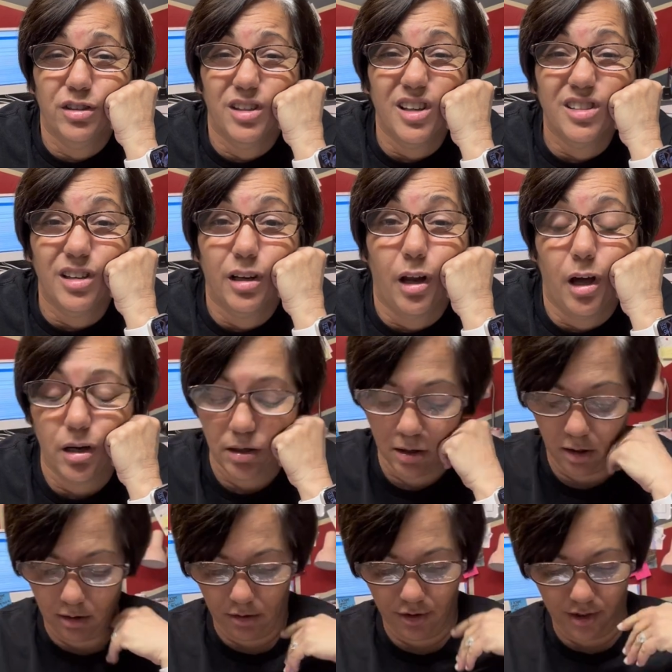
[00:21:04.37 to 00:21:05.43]
That's a lot of
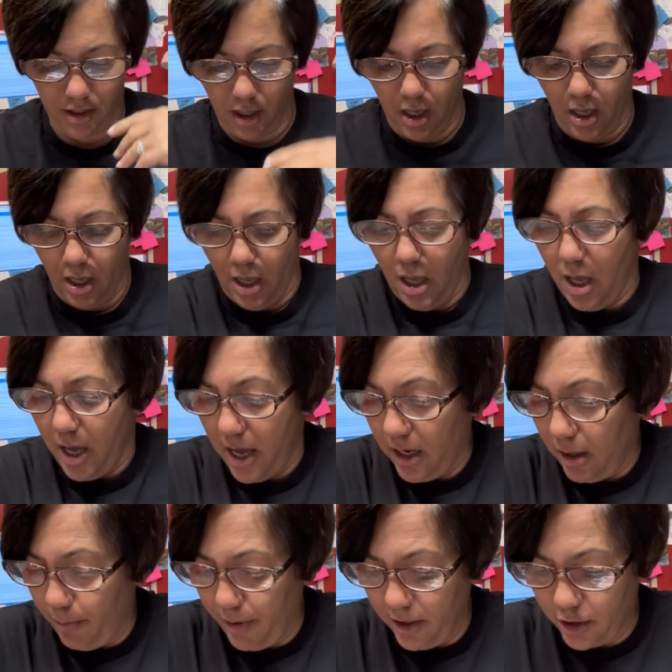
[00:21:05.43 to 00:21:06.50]
colors and
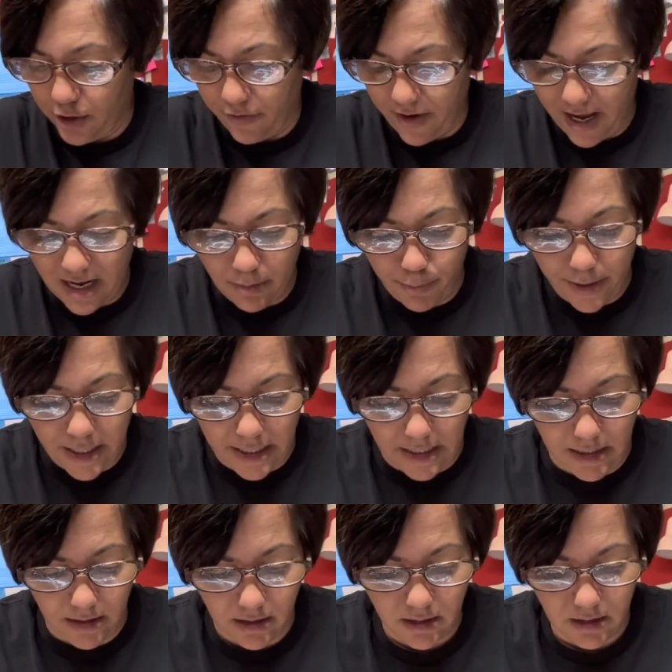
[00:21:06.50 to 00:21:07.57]
a bunch of
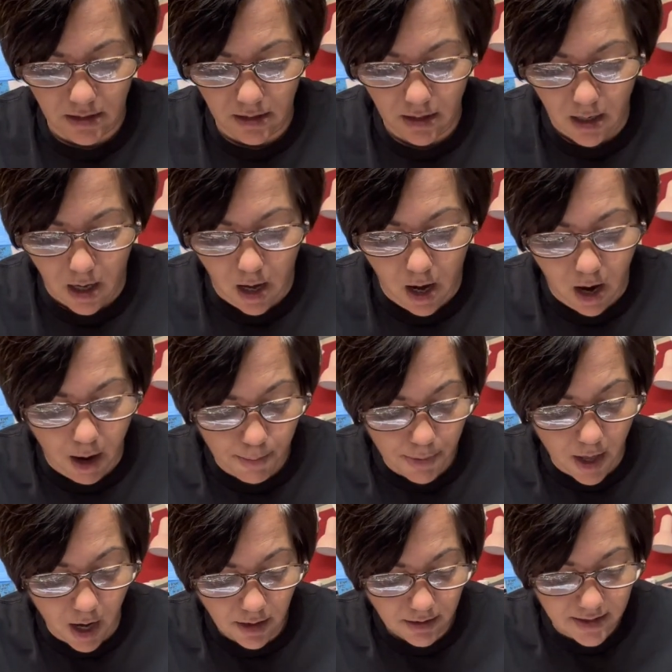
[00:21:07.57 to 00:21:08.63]
ABs. I'm
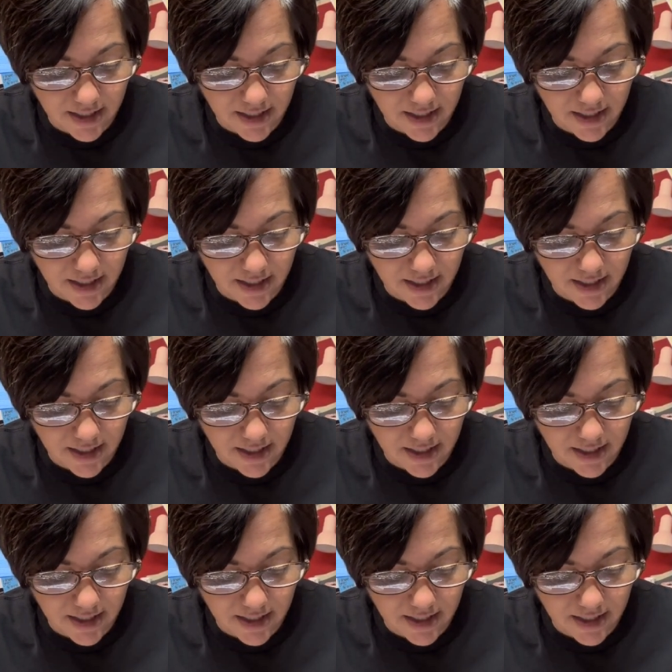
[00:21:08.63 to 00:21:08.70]
not